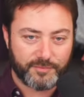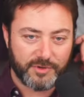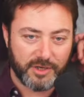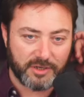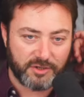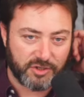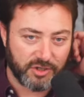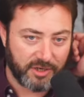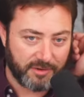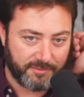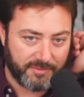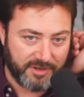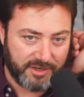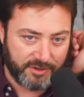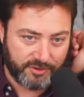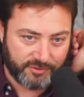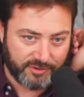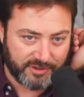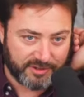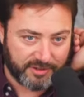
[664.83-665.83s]
a giant
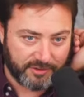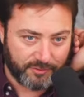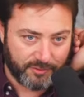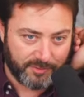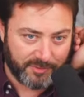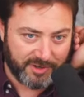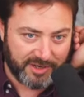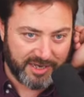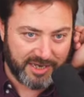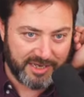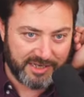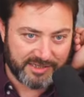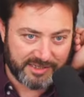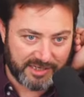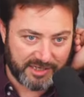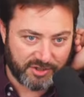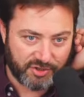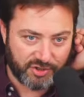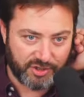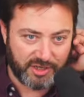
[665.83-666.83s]
miniature. I don't know why my ear's
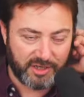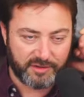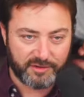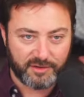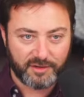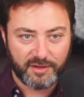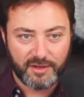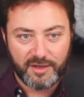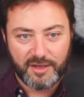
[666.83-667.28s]
itching either.